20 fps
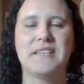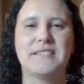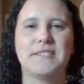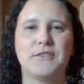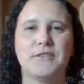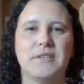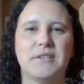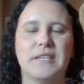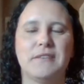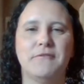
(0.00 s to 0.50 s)
a
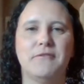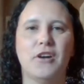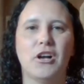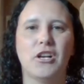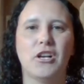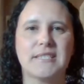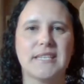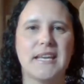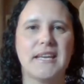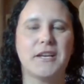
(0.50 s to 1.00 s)
student at
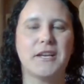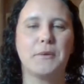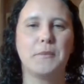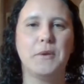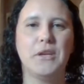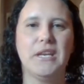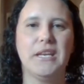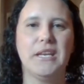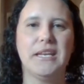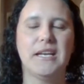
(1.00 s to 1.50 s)
Vol State
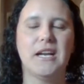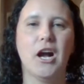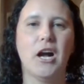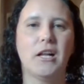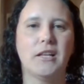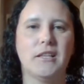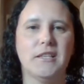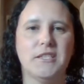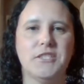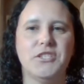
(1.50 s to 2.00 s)
Community
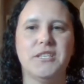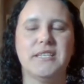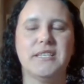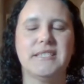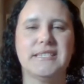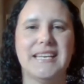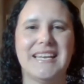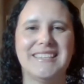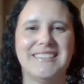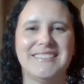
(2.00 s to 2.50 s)
College
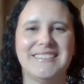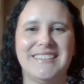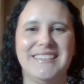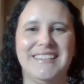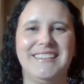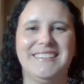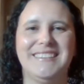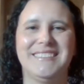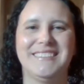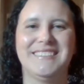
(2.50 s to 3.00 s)
in
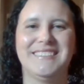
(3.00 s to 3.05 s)
Tennessee.